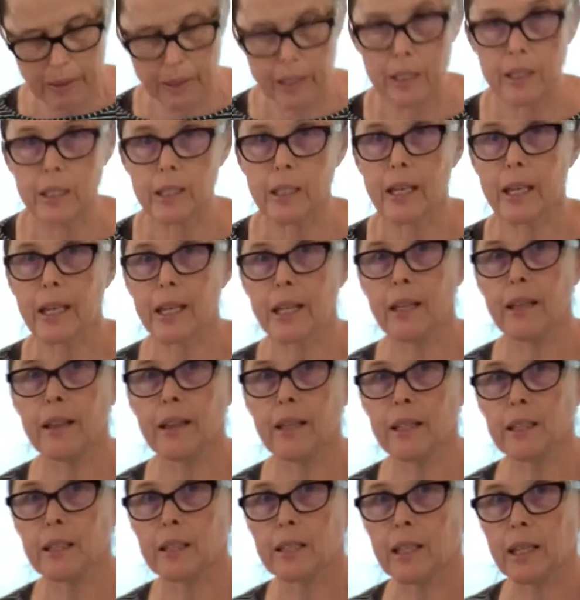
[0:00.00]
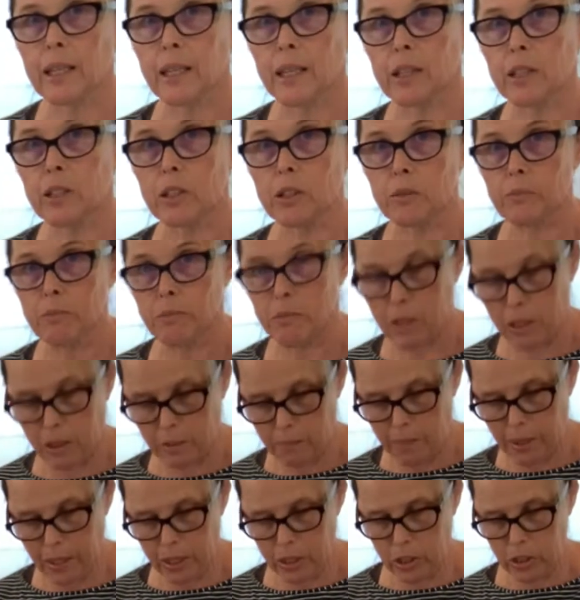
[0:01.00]
take this and I'm gonna
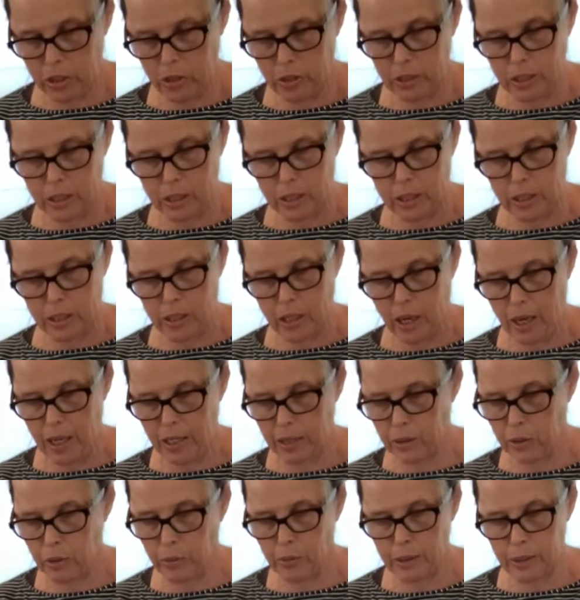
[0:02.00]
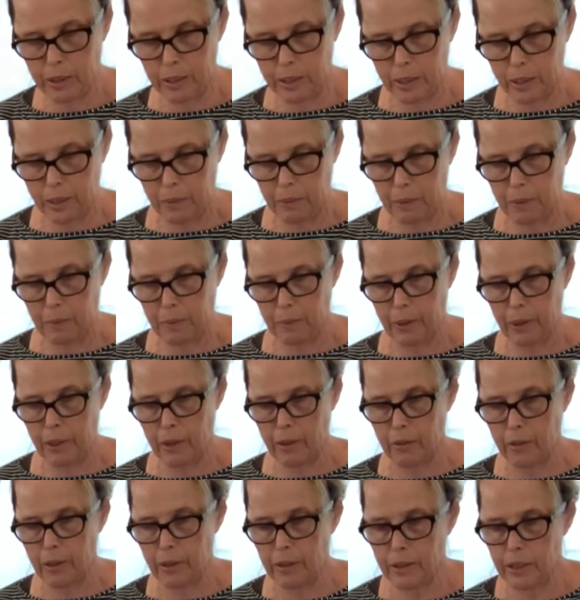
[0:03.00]
make sure it's not twisted. I'm gonna bring it
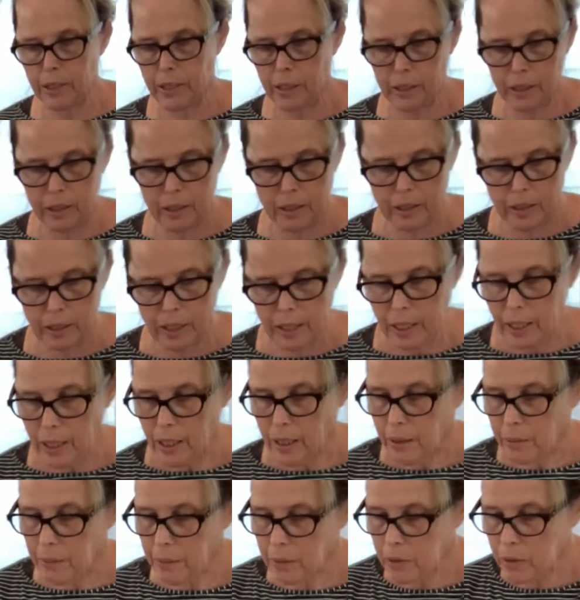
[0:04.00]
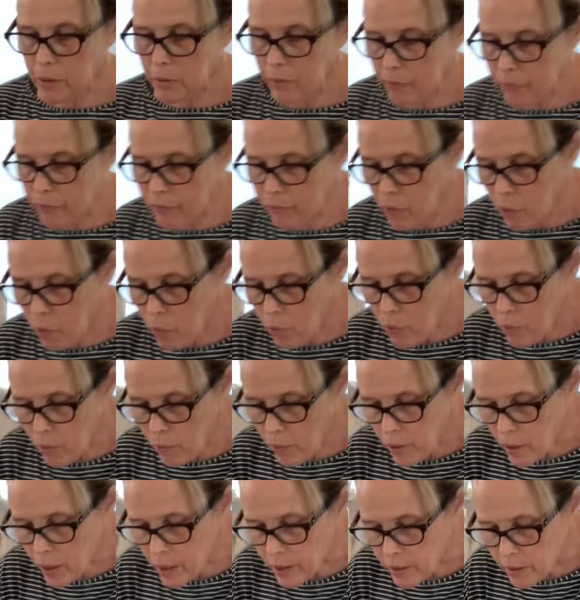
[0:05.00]
around here. I'm gonna do 4
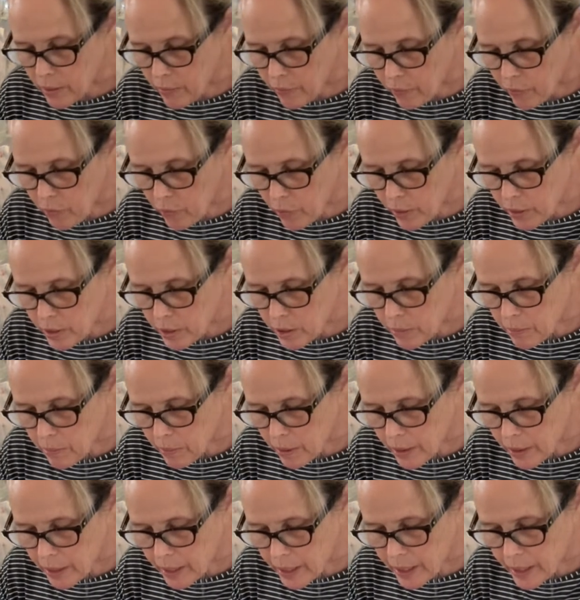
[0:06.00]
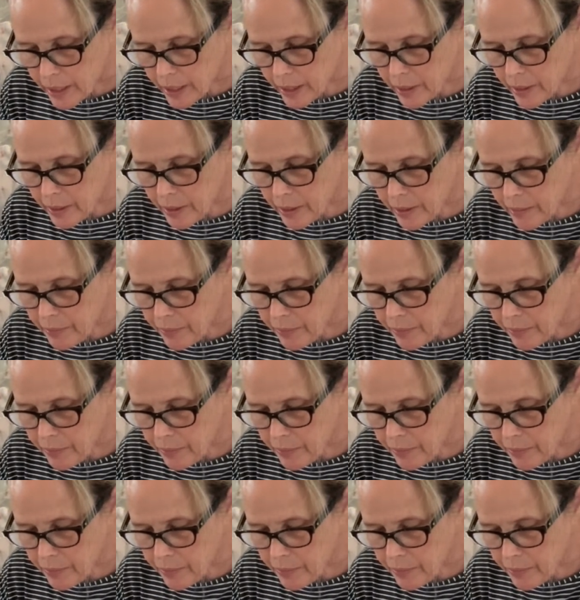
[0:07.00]
at the 4-inch mark here.